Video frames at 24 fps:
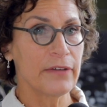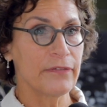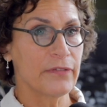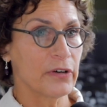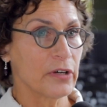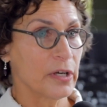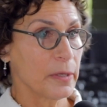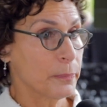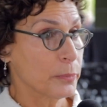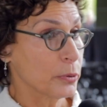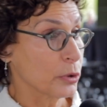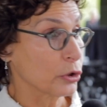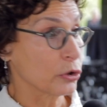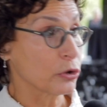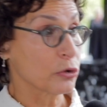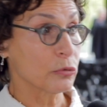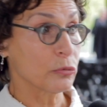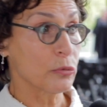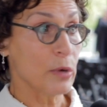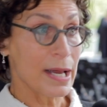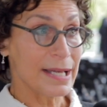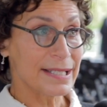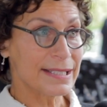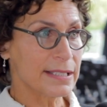very
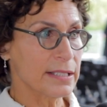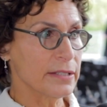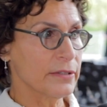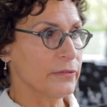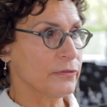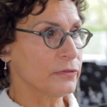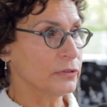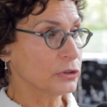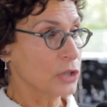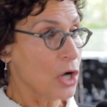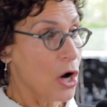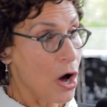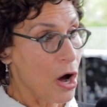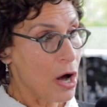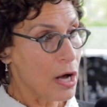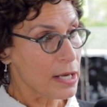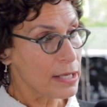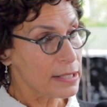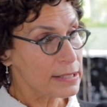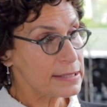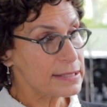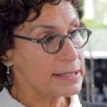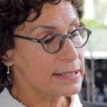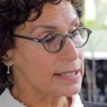progressive
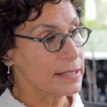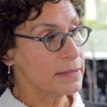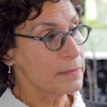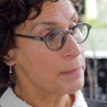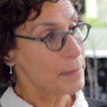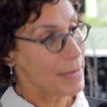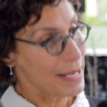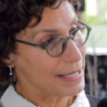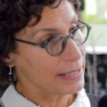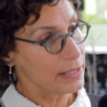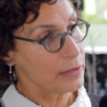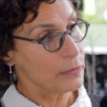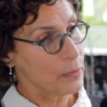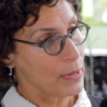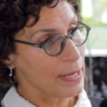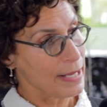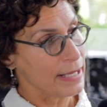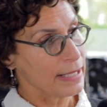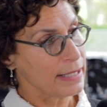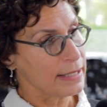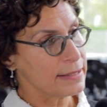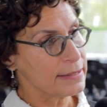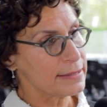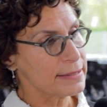laws in many
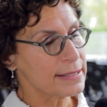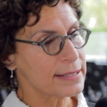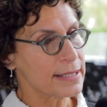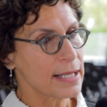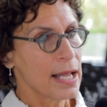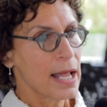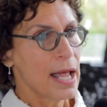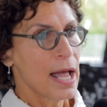ways,